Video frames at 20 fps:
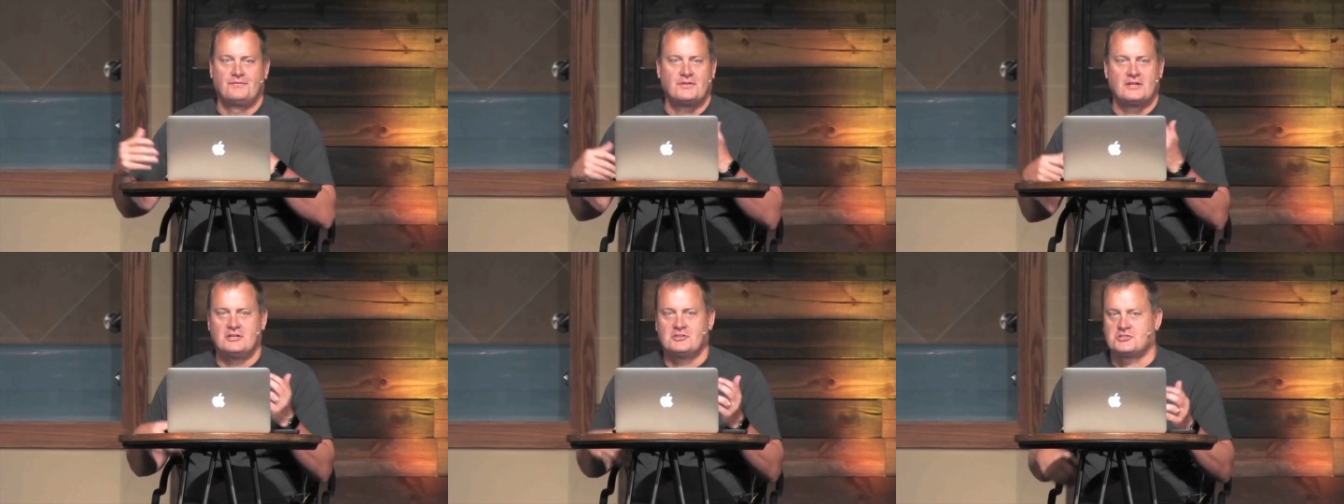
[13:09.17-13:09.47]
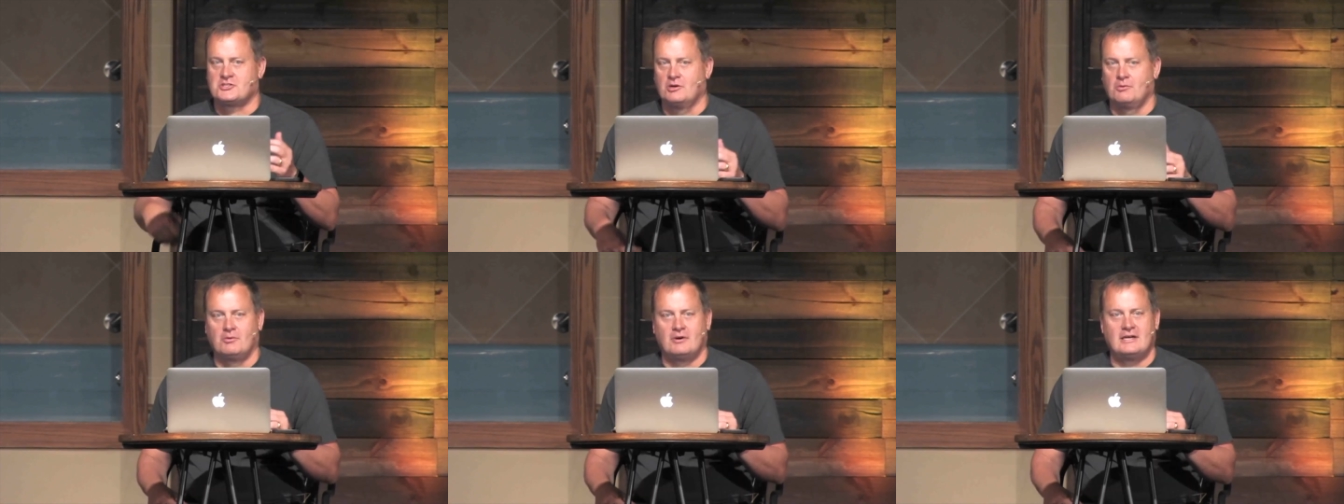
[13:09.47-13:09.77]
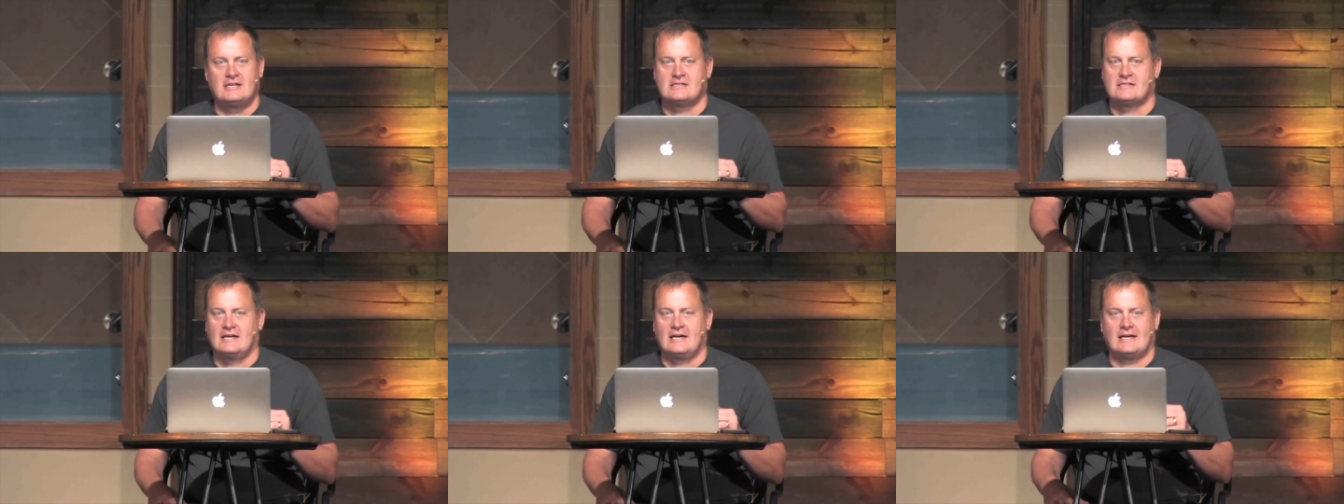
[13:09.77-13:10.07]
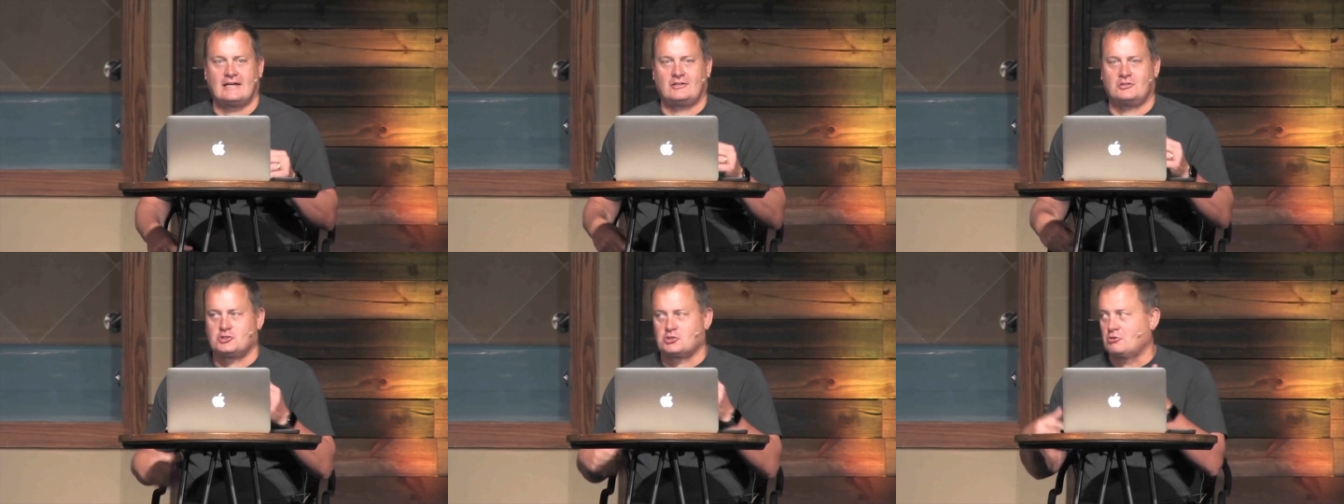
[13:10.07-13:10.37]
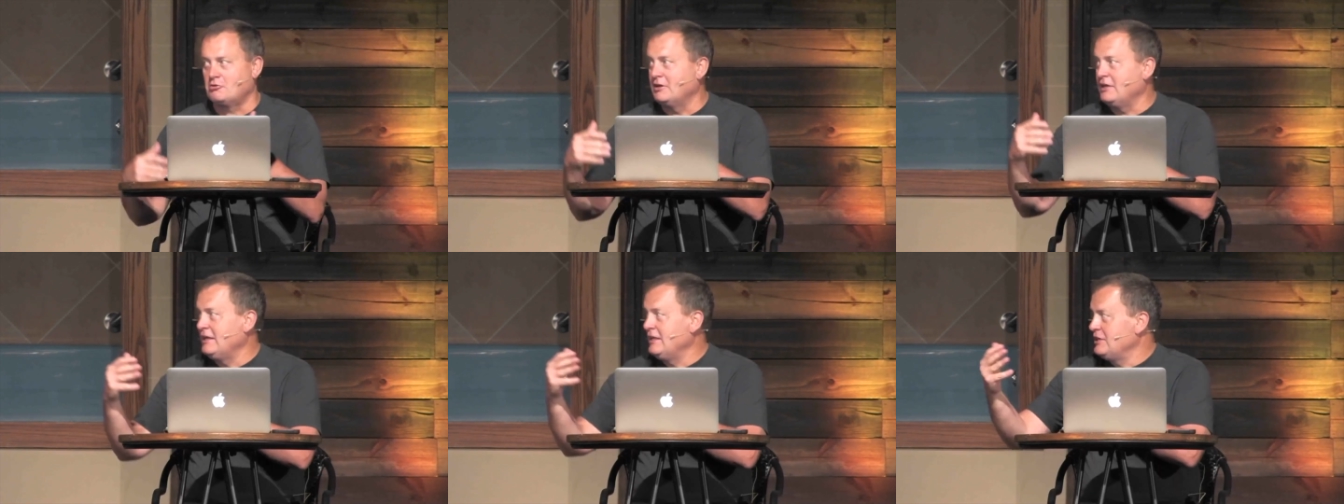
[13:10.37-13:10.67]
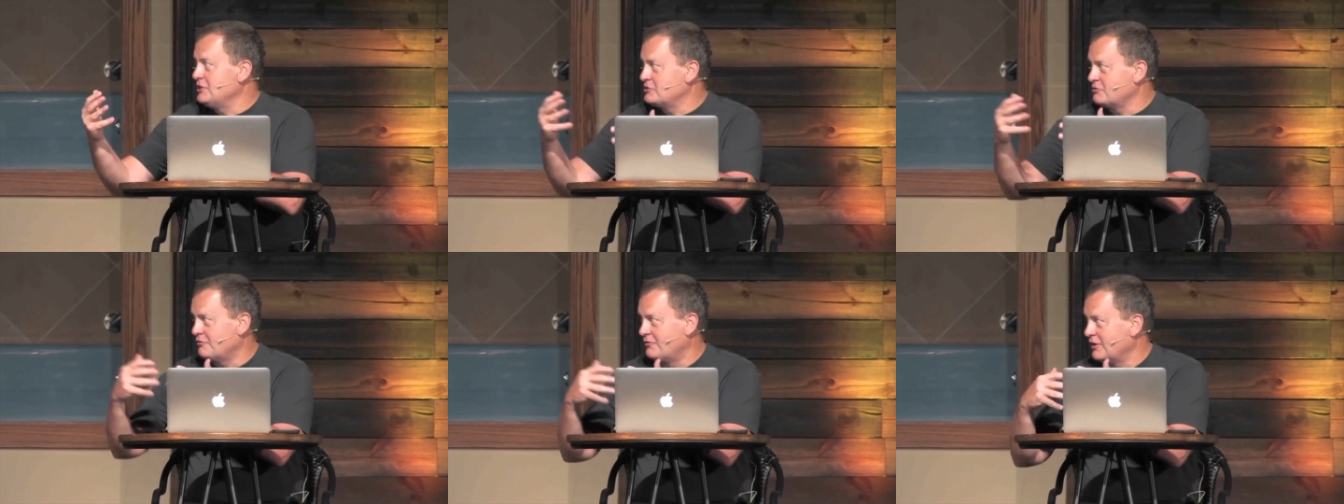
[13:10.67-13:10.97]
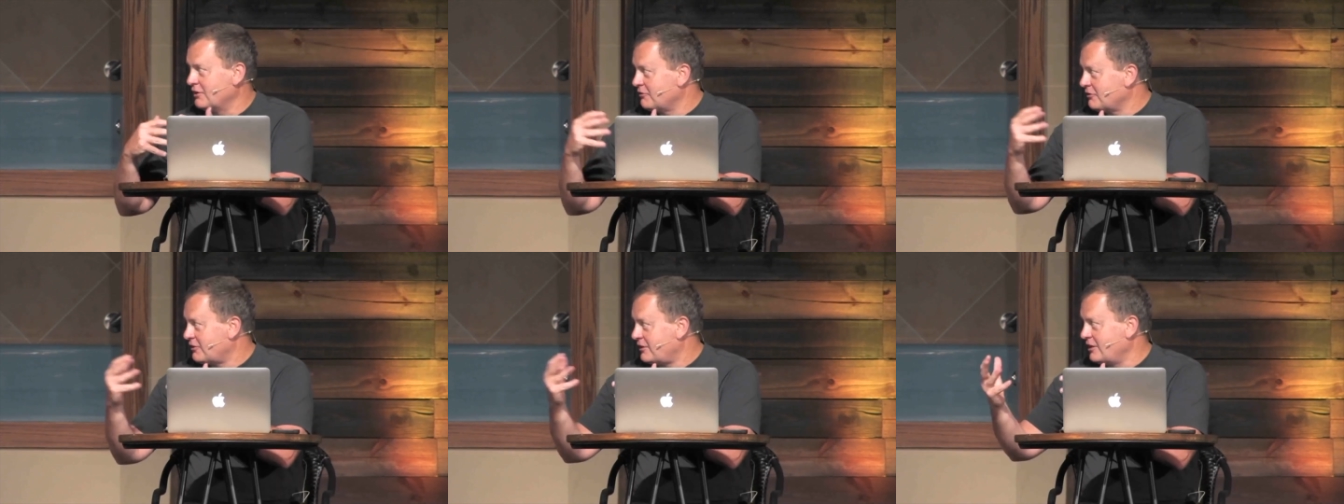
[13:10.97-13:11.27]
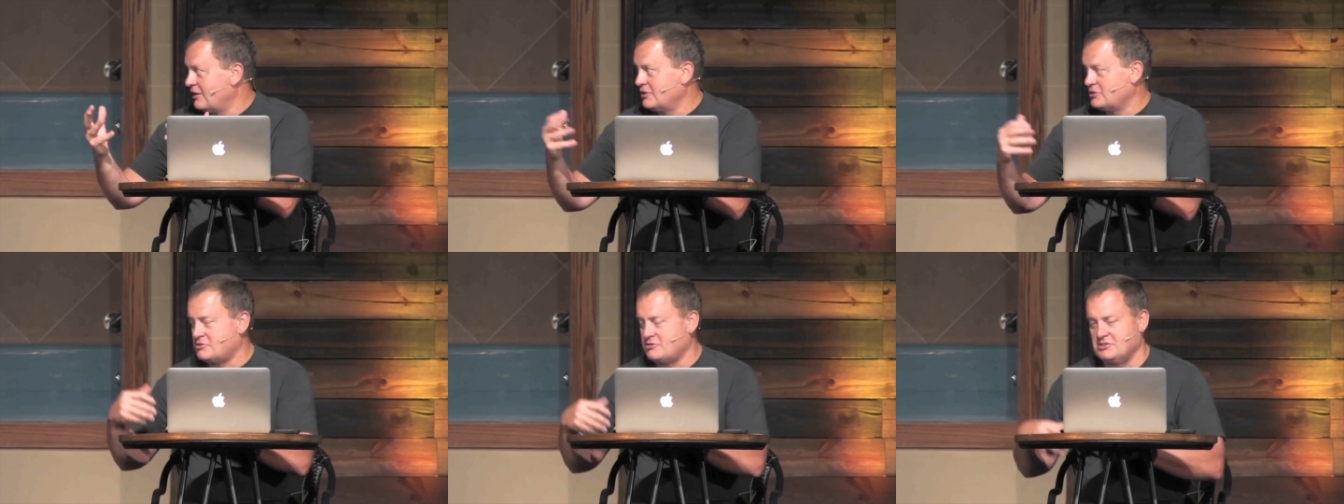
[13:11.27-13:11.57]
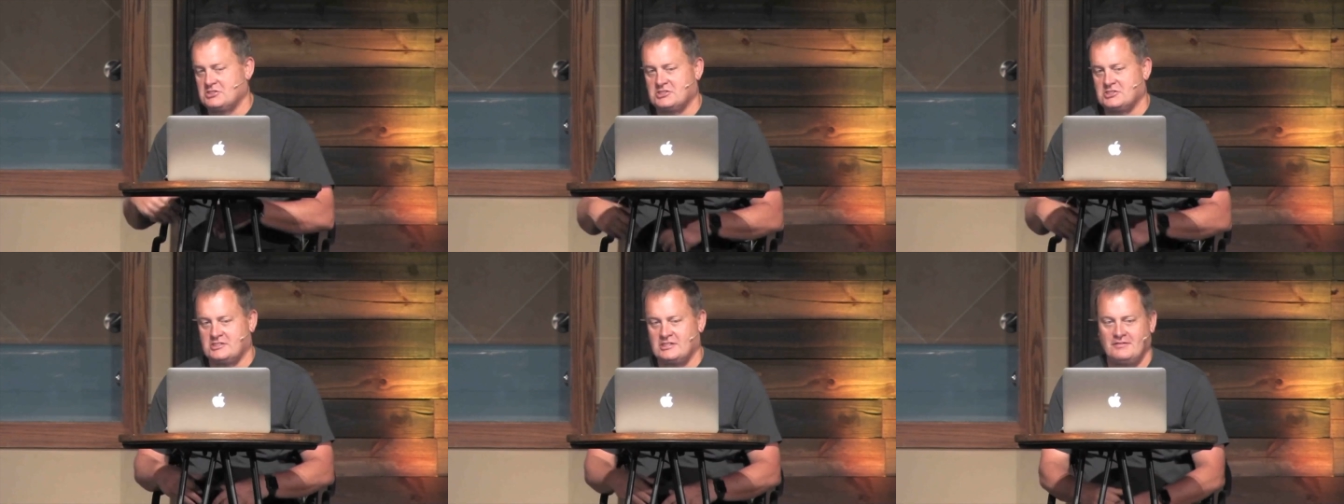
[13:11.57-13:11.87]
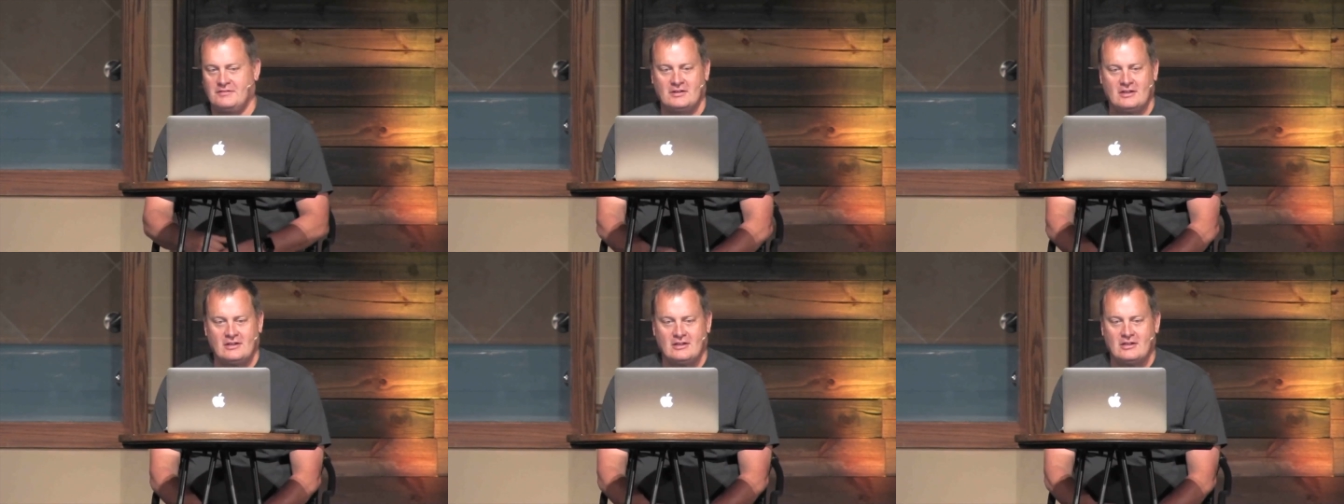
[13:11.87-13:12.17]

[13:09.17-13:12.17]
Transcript: in some ways, like treaties of other countries and stuff.